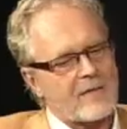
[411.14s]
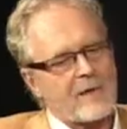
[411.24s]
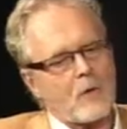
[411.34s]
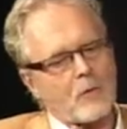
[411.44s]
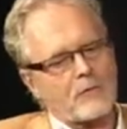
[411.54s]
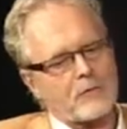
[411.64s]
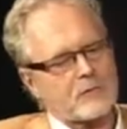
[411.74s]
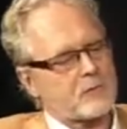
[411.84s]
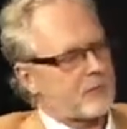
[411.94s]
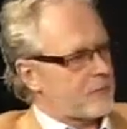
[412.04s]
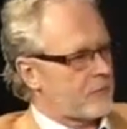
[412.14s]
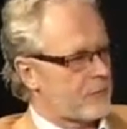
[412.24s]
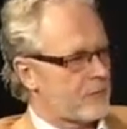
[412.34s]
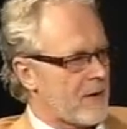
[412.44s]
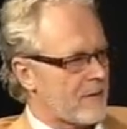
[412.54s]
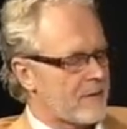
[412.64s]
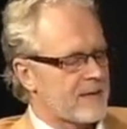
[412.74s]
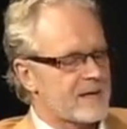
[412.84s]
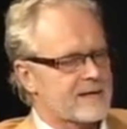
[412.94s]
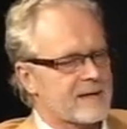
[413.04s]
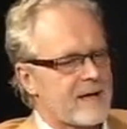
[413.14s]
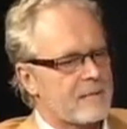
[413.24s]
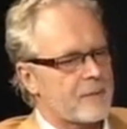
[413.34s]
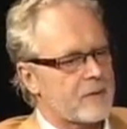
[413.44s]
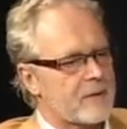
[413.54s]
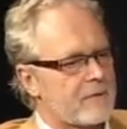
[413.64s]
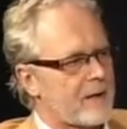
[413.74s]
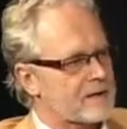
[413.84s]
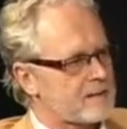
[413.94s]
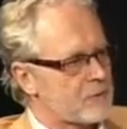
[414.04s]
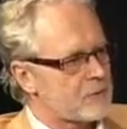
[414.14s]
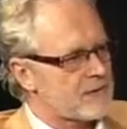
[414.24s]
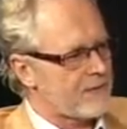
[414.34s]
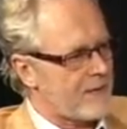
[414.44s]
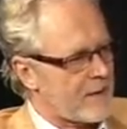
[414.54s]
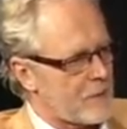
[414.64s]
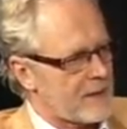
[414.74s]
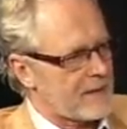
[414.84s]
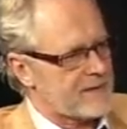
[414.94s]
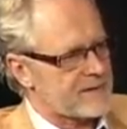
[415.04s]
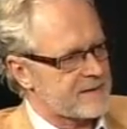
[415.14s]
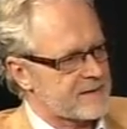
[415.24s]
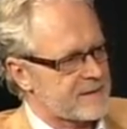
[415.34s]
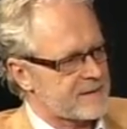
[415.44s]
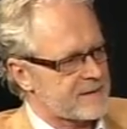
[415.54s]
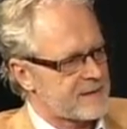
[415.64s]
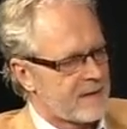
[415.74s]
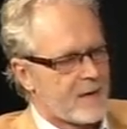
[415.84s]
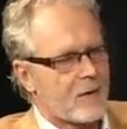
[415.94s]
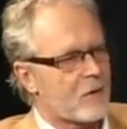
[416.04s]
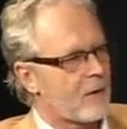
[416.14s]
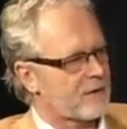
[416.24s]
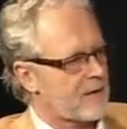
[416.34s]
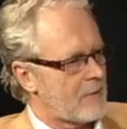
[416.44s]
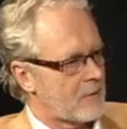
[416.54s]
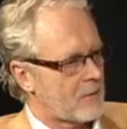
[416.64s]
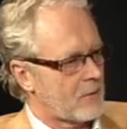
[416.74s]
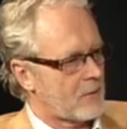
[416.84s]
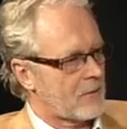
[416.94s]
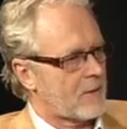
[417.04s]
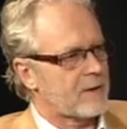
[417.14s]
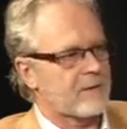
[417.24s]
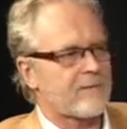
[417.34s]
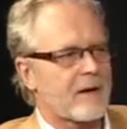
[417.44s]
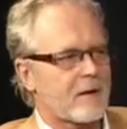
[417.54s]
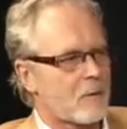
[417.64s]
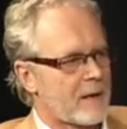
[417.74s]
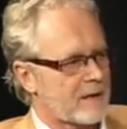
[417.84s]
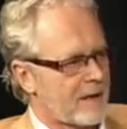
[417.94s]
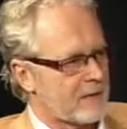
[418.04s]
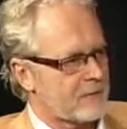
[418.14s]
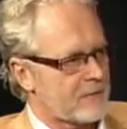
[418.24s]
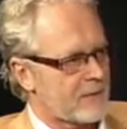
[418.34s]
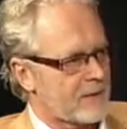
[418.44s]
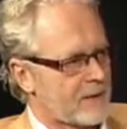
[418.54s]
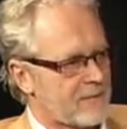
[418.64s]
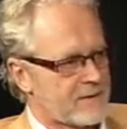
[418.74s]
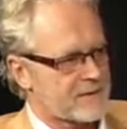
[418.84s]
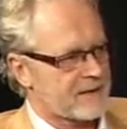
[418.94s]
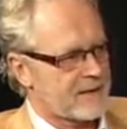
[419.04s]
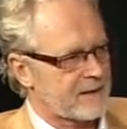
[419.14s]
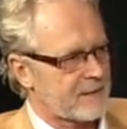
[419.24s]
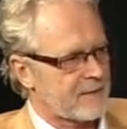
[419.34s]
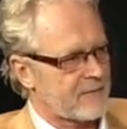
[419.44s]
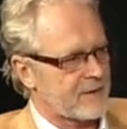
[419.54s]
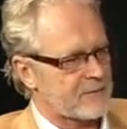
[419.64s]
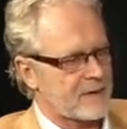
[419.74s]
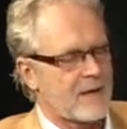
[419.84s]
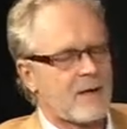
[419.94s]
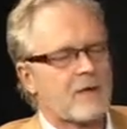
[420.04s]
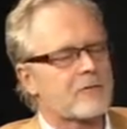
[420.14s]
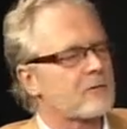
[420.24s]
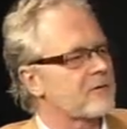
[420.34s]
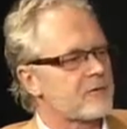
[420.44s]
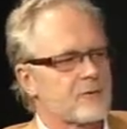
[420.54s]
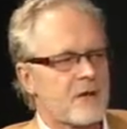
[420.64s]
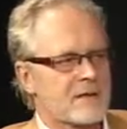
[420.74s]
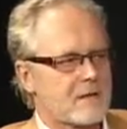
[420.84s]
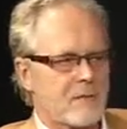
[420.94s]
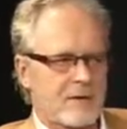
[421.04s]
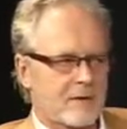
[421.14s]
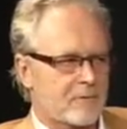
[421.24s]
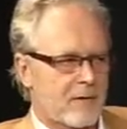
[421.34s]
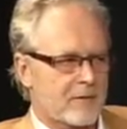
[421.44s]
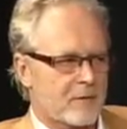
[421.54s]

they also do two other things. That they put it usually far away in the distance, long time ago, or in a faraway country, or whatever, the kingdom, etc. So it's not immediately around the